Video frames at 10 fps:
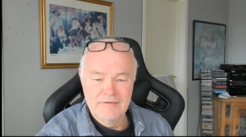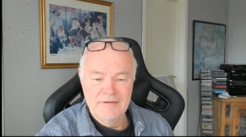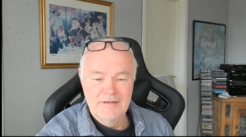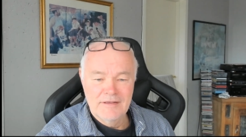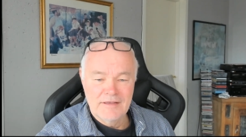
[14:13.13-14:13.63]

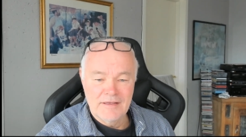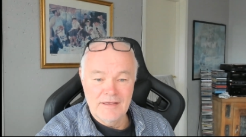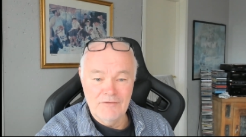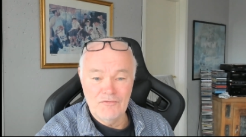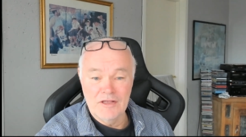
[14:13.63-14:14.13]
if he
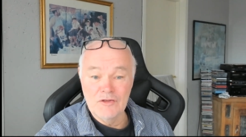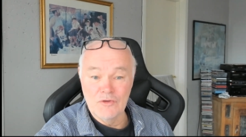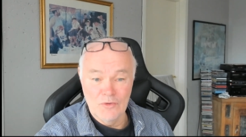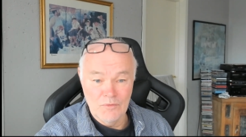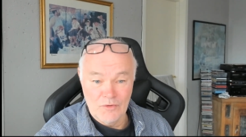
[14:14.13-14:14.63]
knew
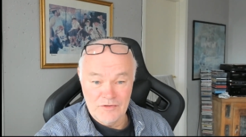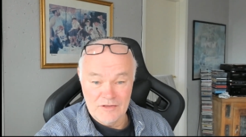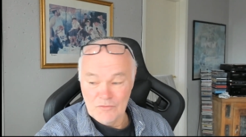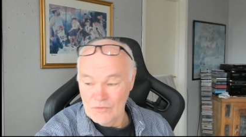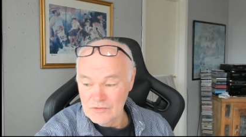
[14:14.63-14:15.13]
what it
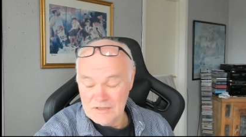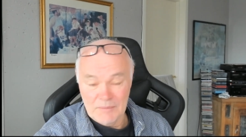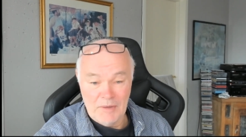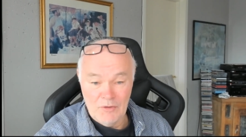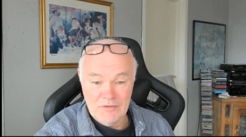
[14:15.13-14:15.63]
was about,
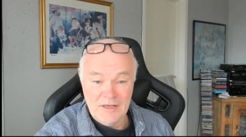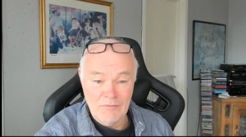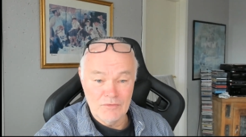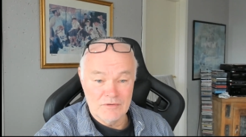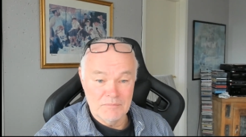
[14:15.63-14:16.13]
he
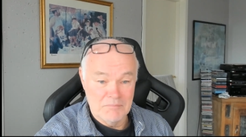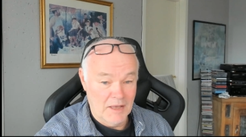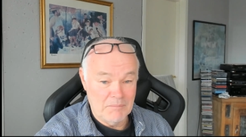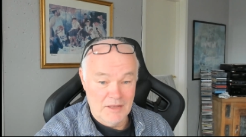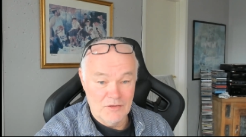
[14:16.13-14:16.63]
would maybe
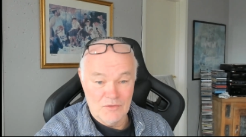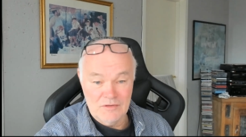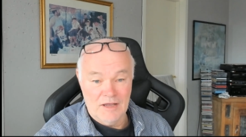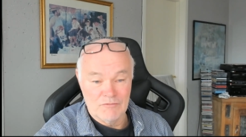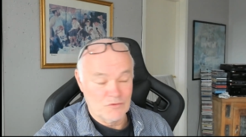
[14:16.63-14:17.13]
not have
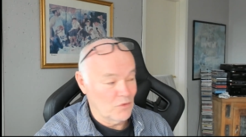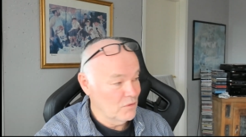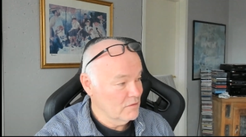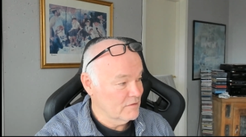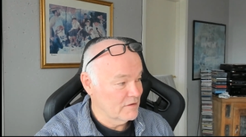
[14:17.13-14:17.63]
told the
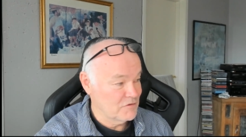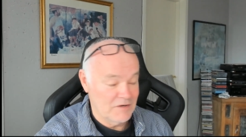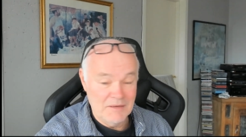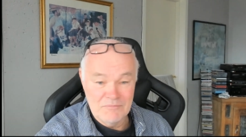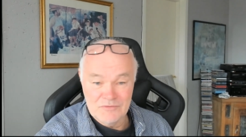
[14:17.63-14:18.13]
dream
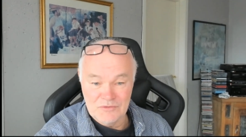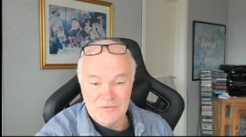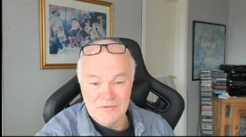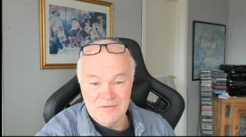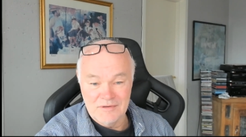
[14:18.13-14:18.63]
to,
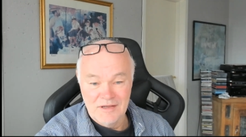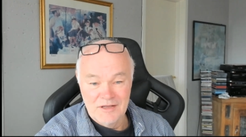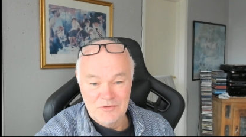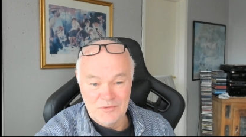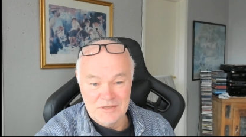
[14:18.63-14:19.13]
to
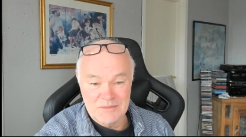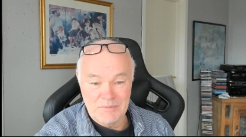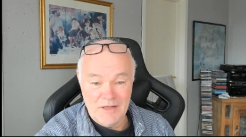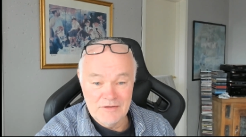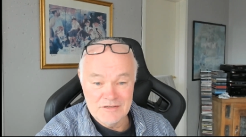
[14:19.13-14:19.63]
his
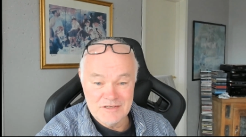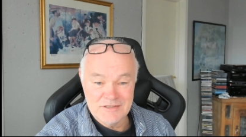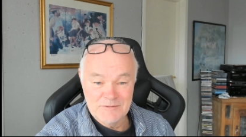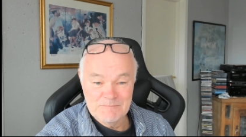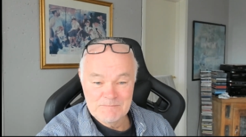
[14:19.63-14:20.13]
brothers.
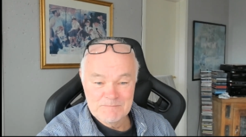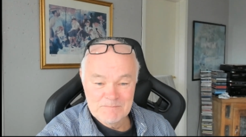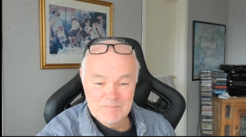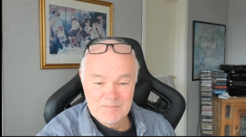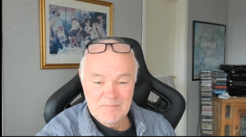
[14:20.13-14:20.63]

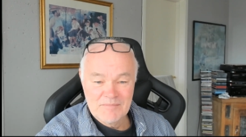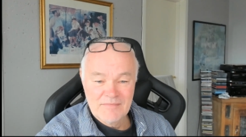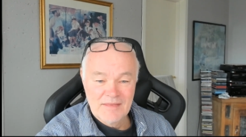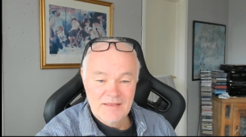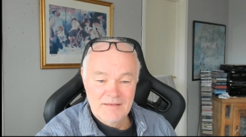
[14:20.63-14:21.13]

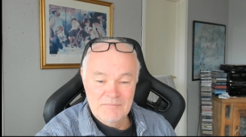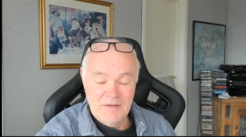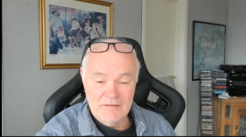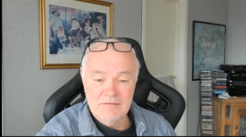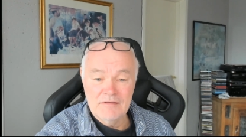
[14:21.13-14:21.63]
But
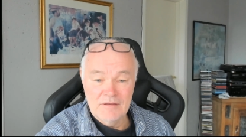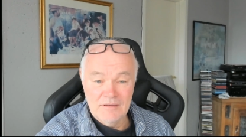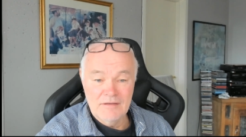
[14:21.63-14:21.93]
uh,